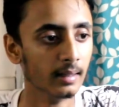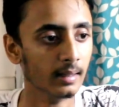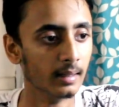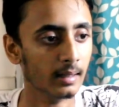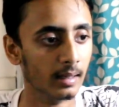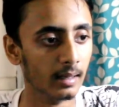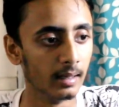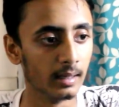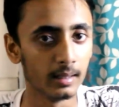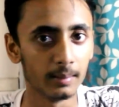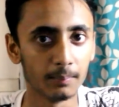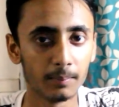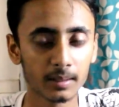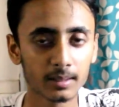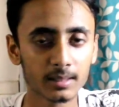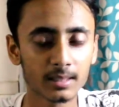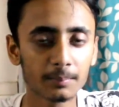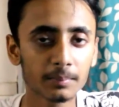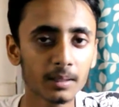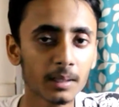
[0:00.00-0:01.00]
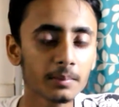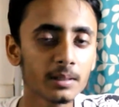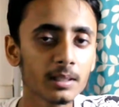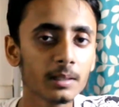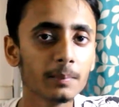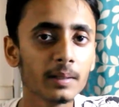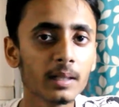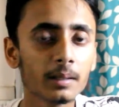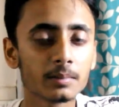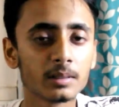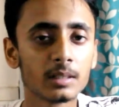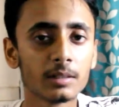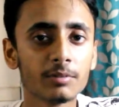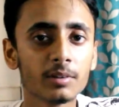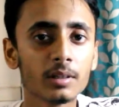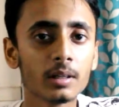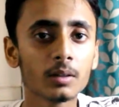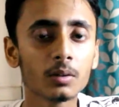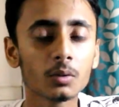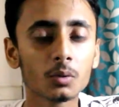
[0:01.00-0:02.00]
but sometimes it becomes
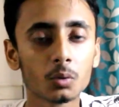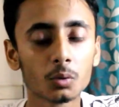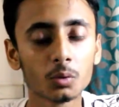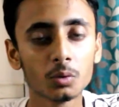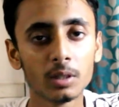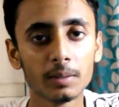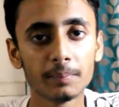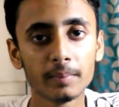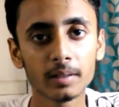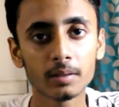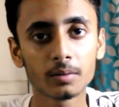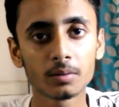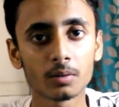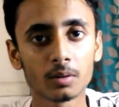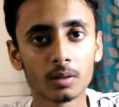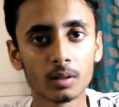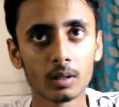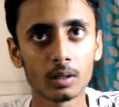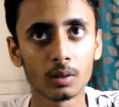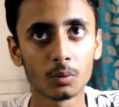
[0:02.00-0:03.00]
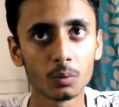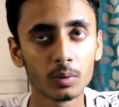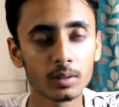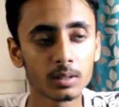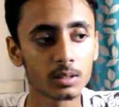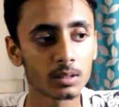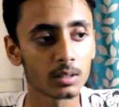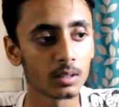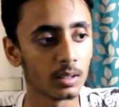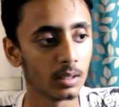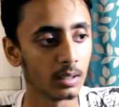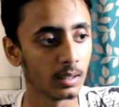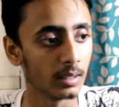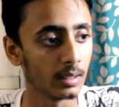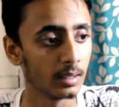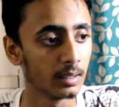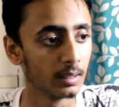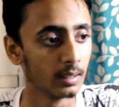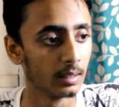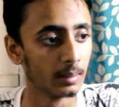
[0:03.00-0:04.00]
difficult to limit which
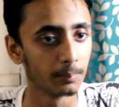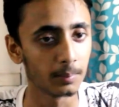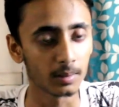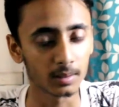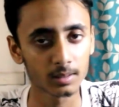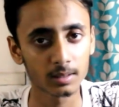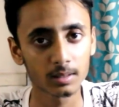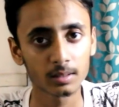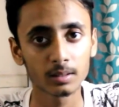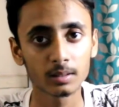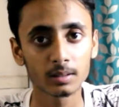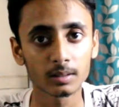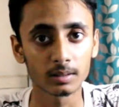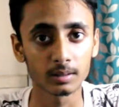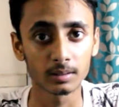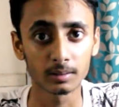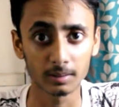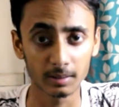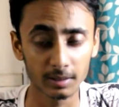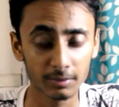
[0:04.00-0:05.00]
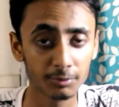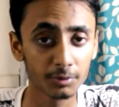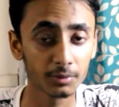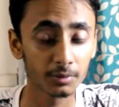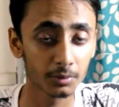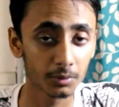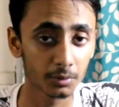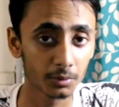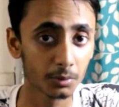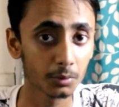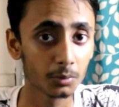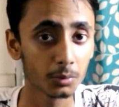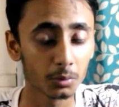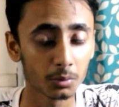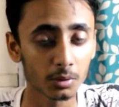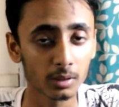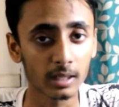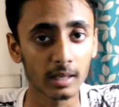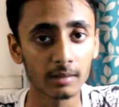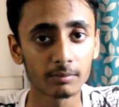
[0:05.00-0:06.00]
person if you do
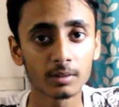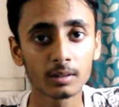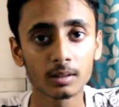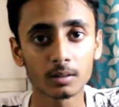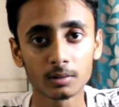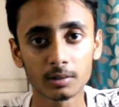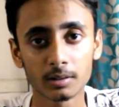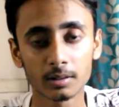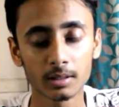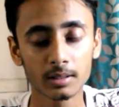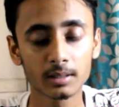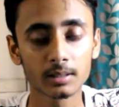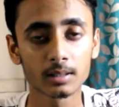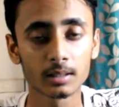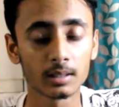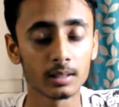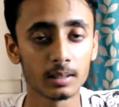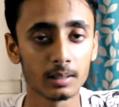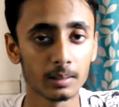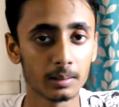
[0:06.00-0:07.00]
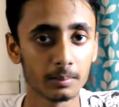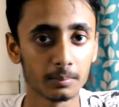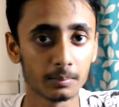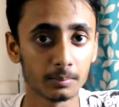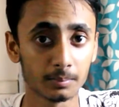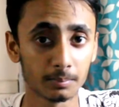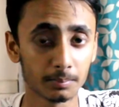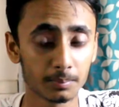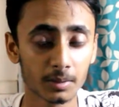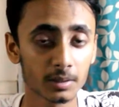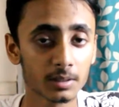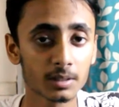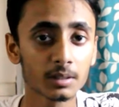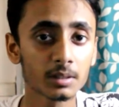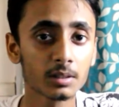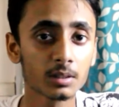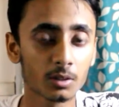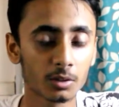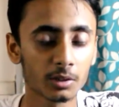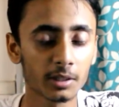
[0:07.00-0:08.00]
not have the contacts
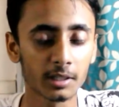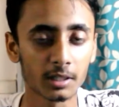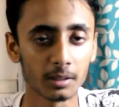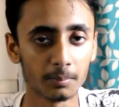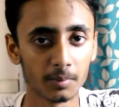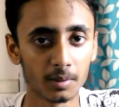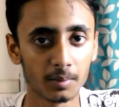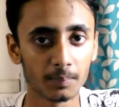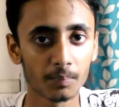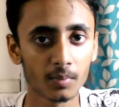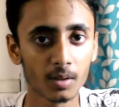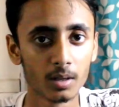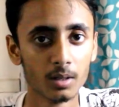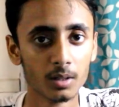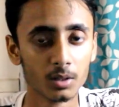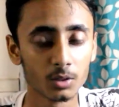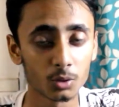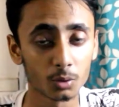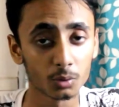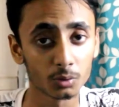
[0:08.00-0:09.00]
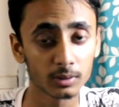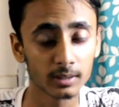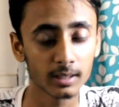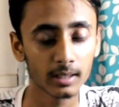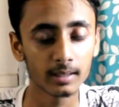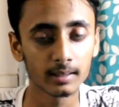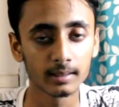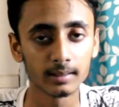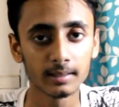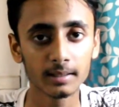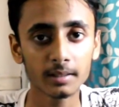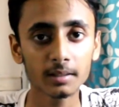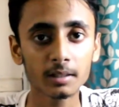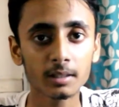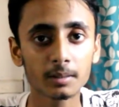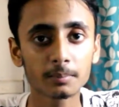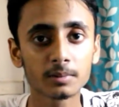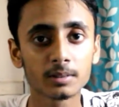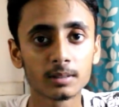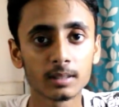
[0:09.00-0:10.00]
person's contact number. So there
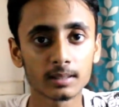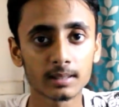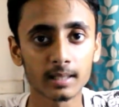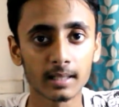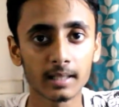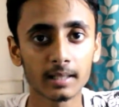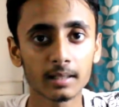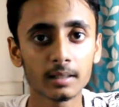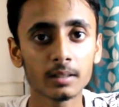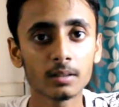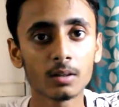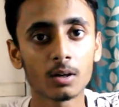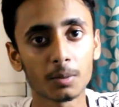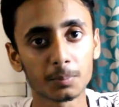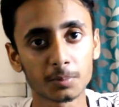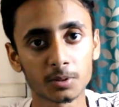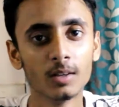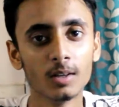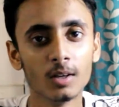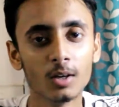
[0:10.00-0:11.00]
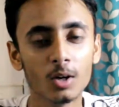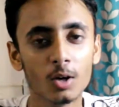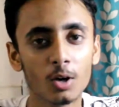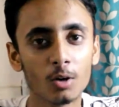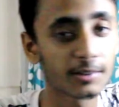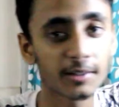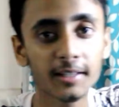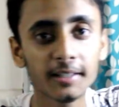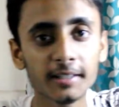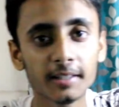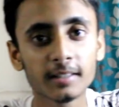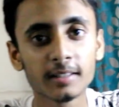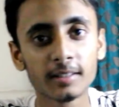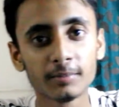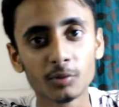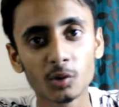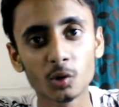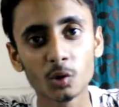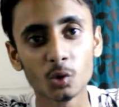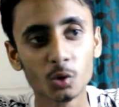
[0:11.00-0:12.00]
comes the second option, create and
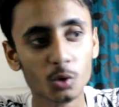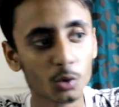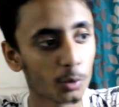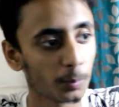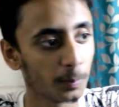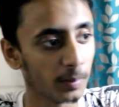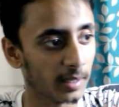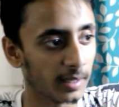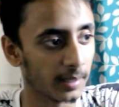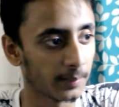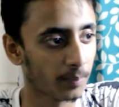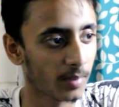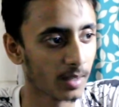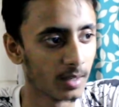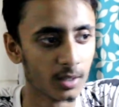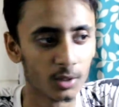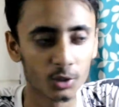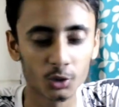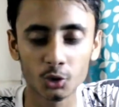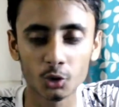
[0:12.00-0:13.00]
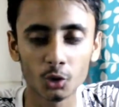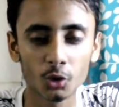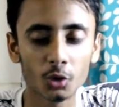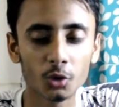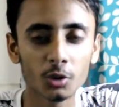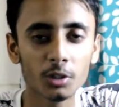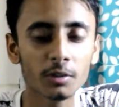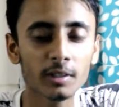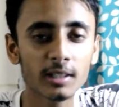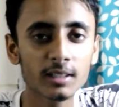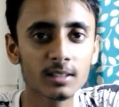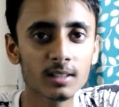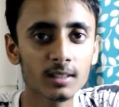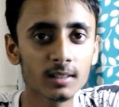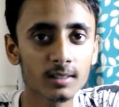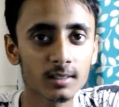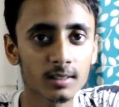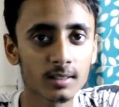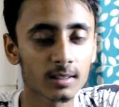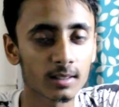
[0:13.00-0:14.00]
revoke group link. So you can
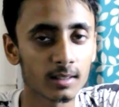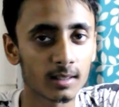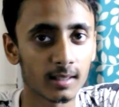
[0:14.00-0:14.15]
just